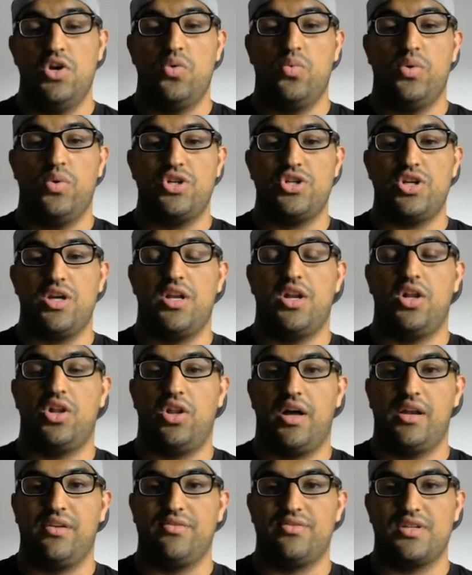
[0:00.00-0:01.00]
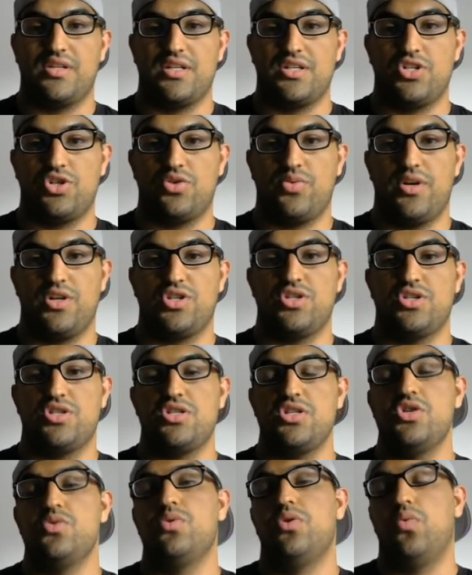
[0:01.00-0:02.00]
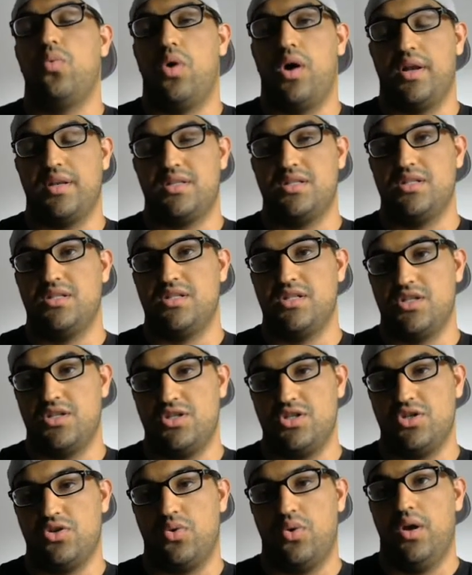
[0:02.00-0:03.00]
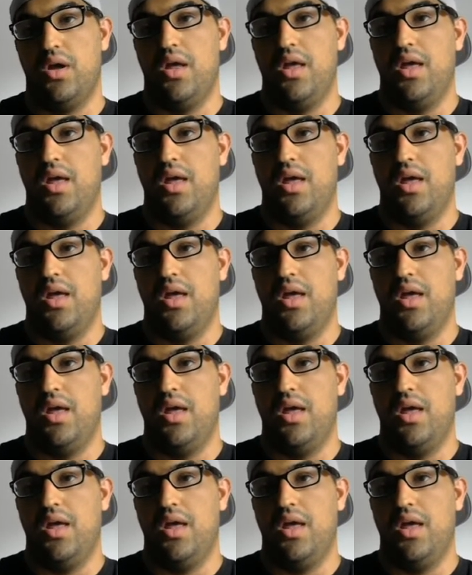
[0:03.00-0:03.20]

which in a lot of situations you will want to do.